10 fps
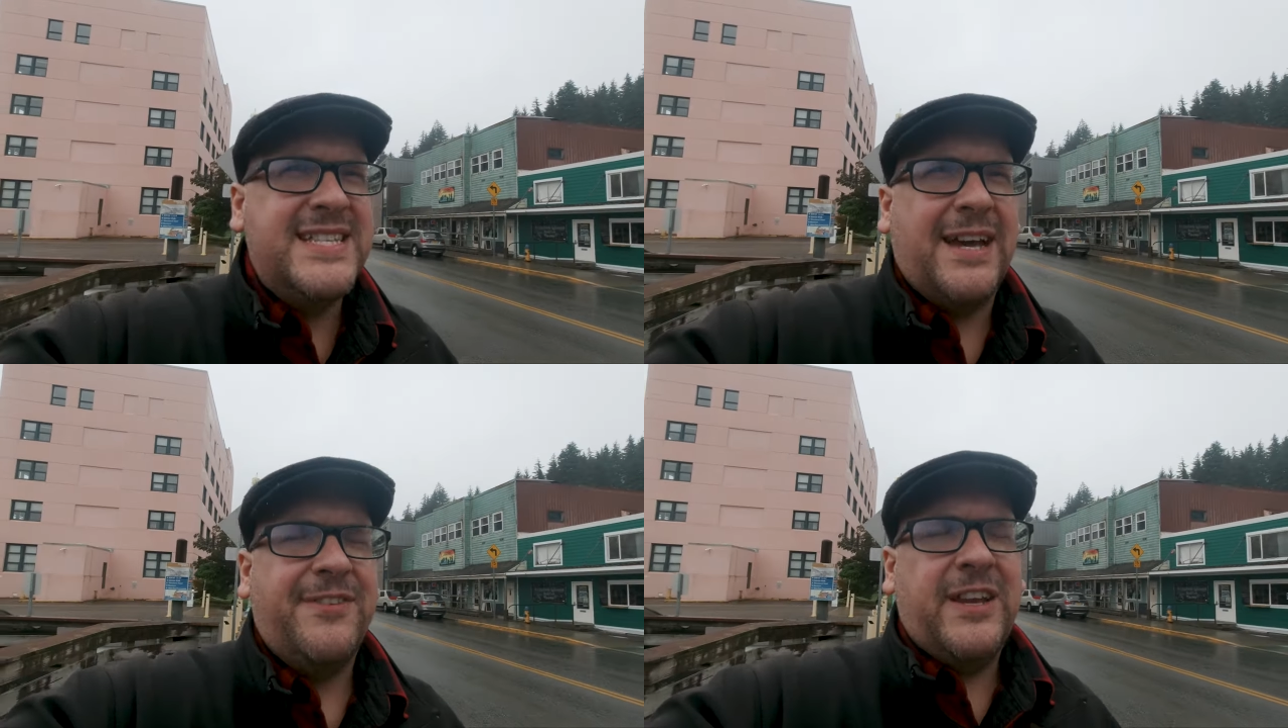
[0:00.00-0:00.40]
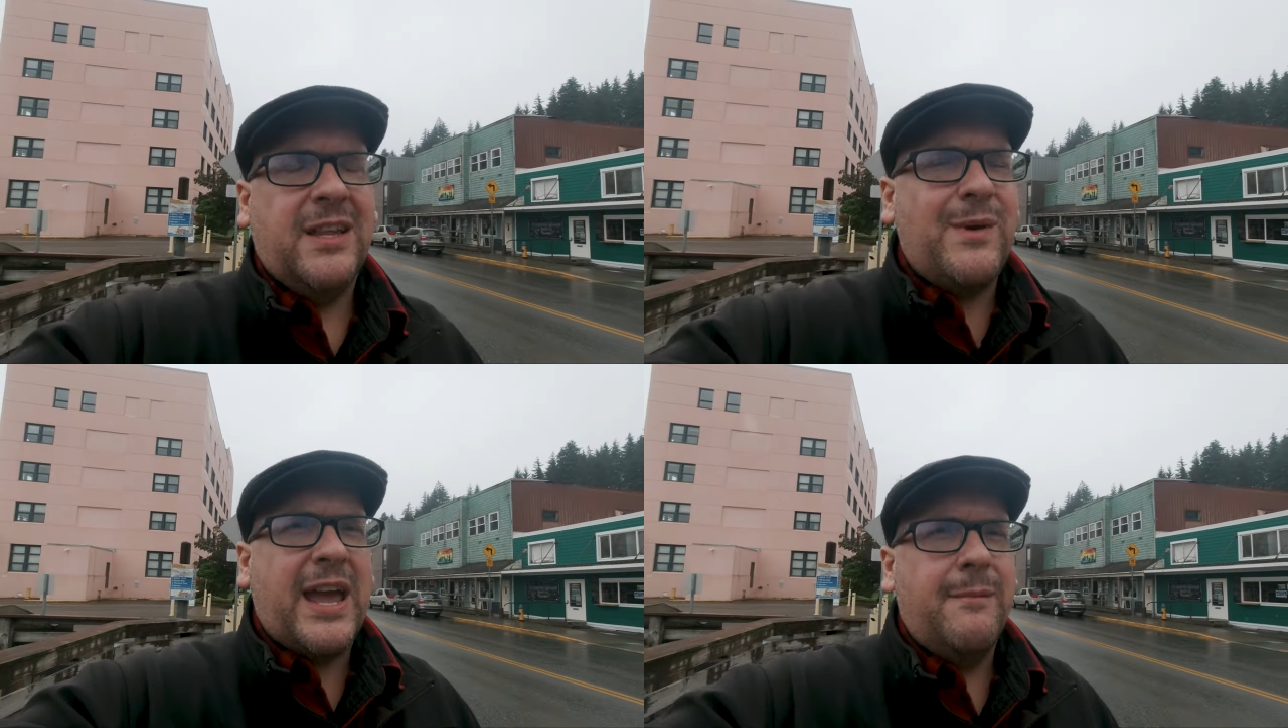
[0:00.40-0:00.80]

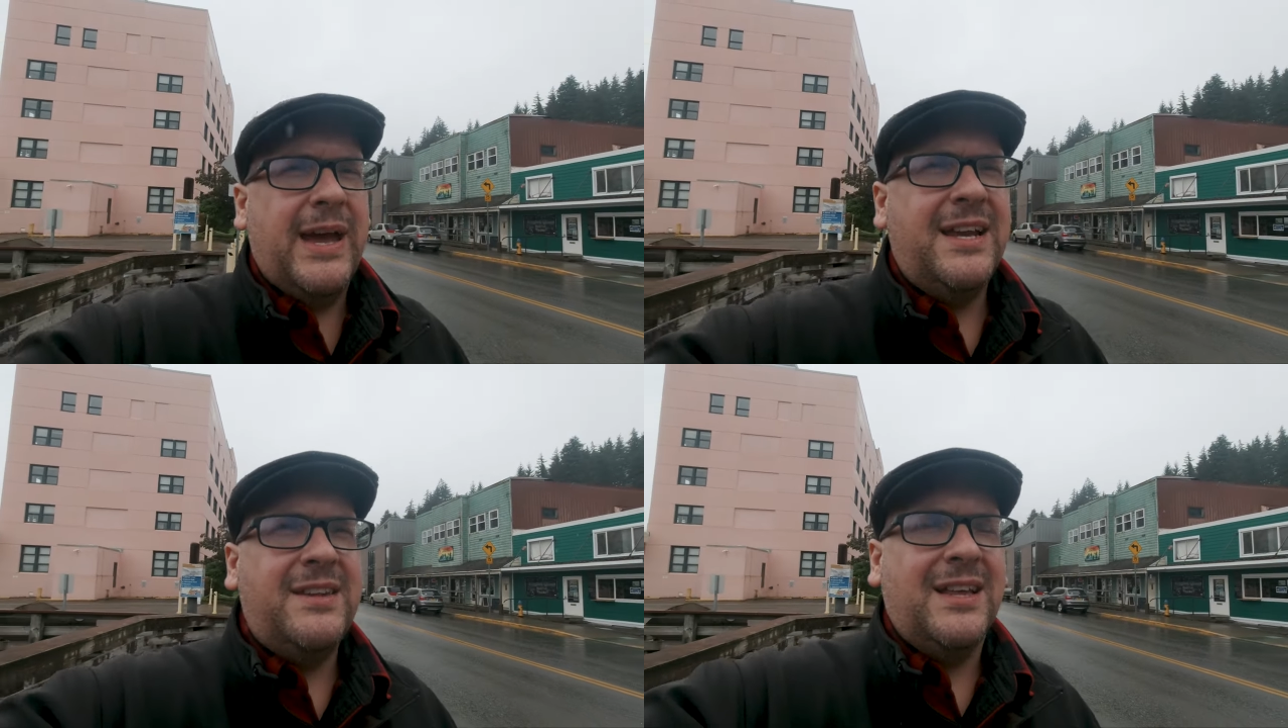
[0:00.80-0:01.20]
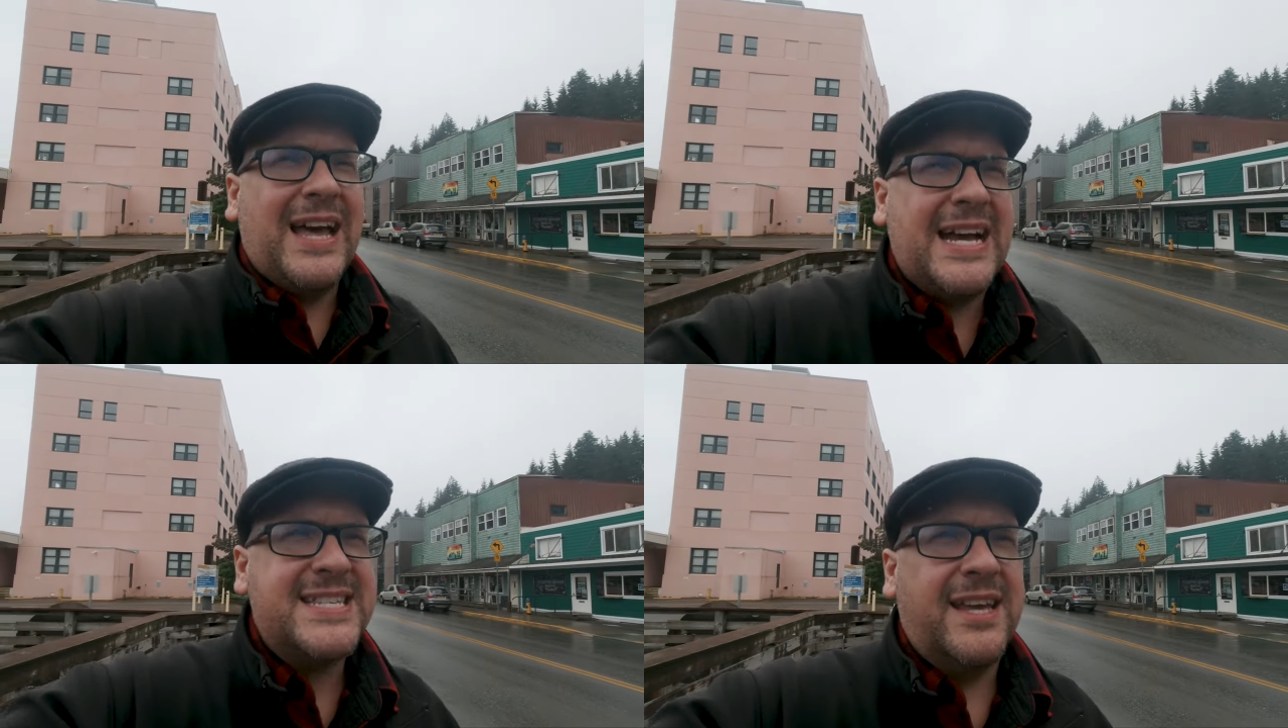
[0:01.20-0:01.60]
definitely recommend the
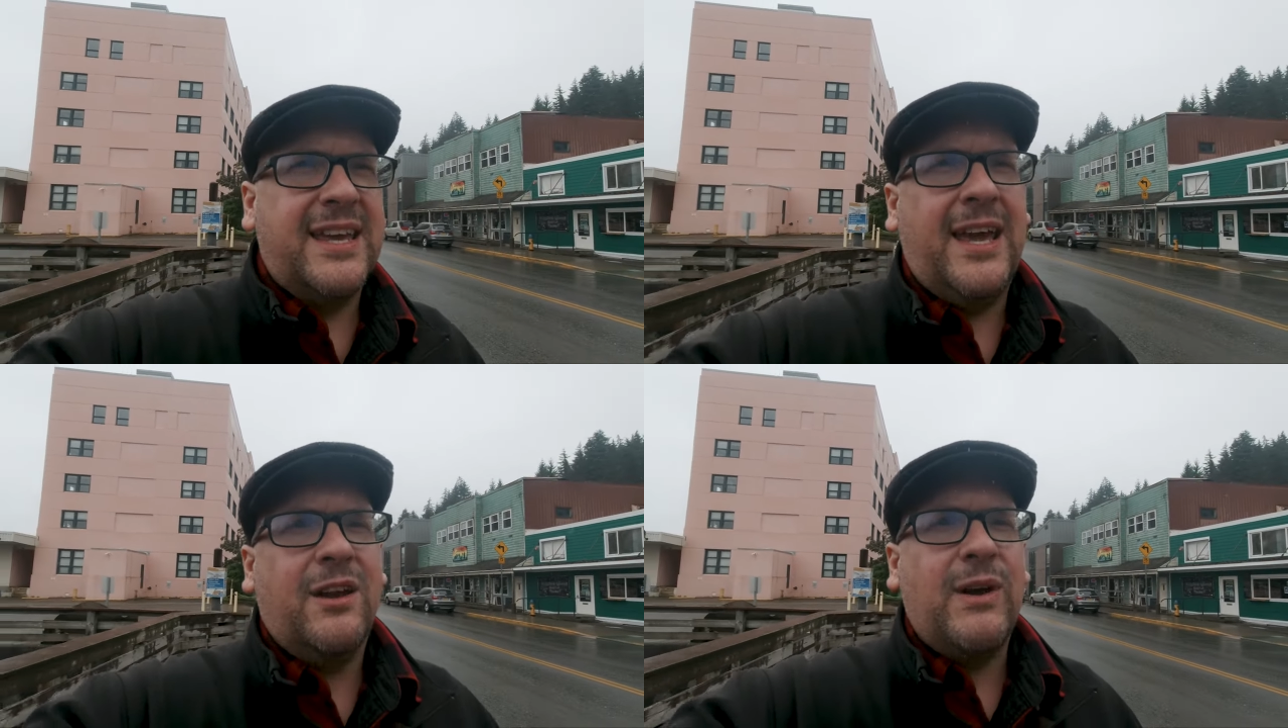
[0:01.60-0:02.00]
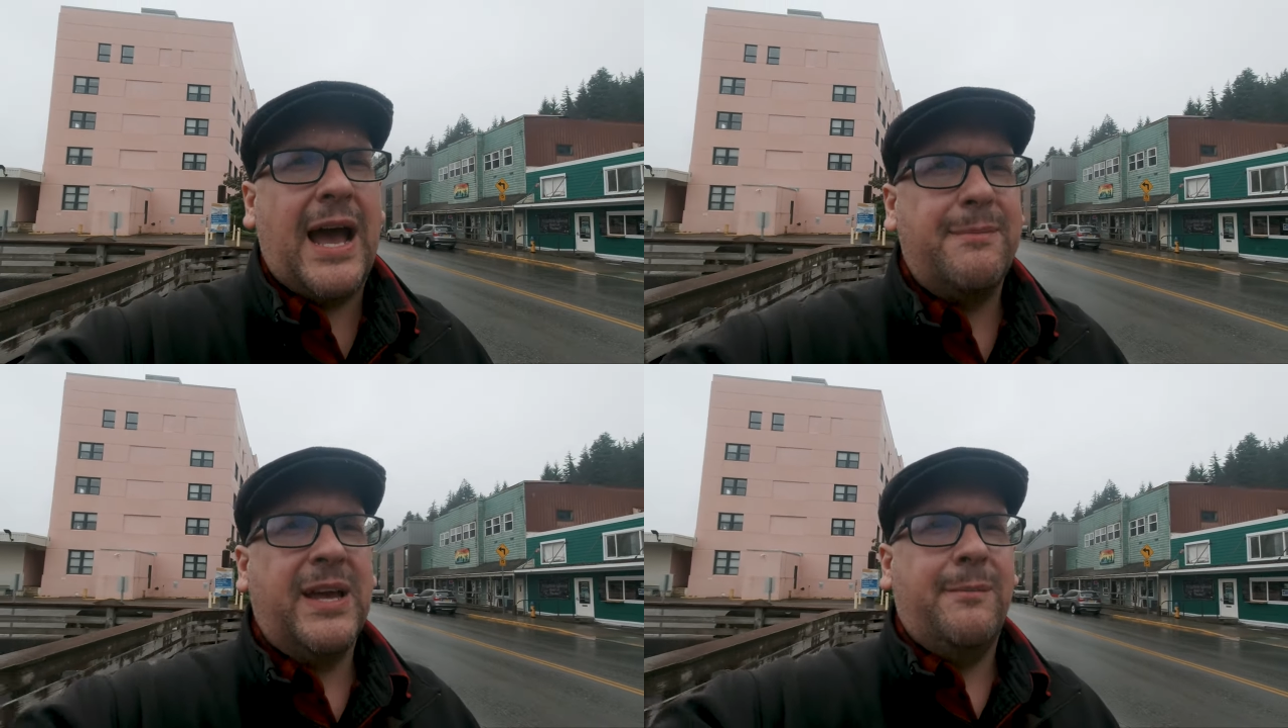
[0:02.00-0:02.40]
Alaska King
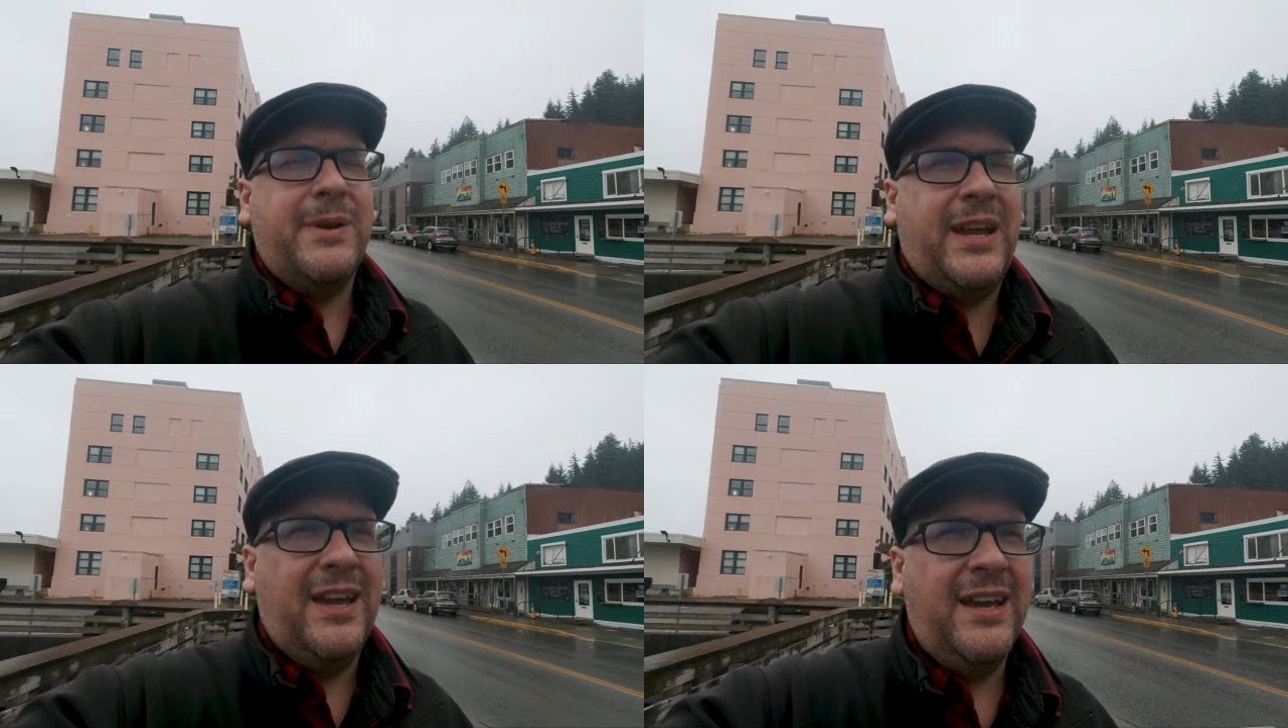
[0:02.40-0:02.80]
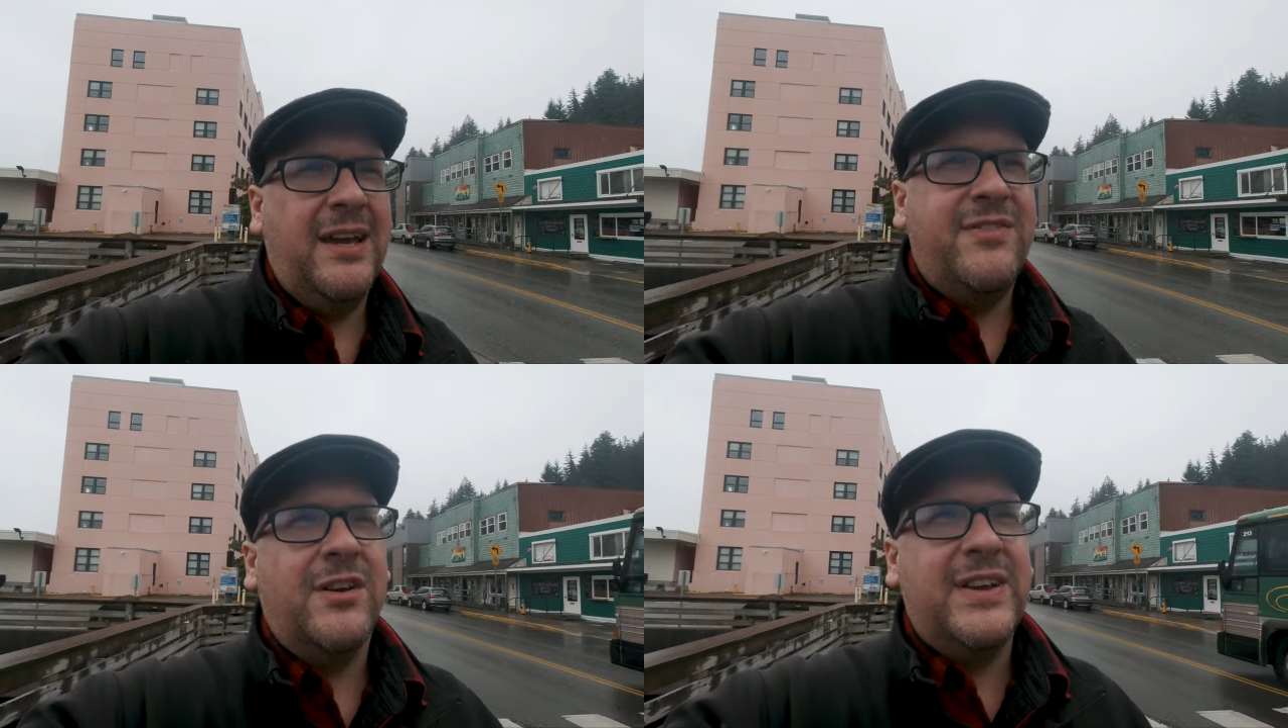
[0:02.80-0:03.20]
Crab Company
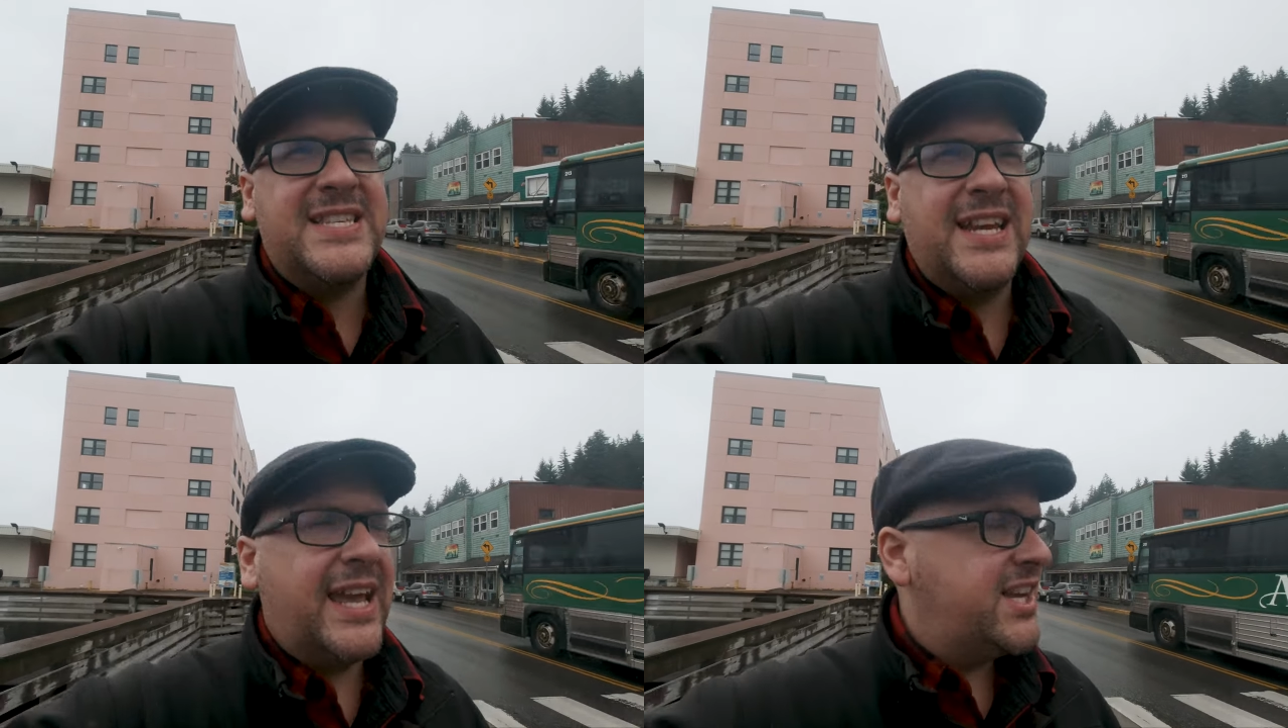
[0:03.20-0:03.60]
if you're visiting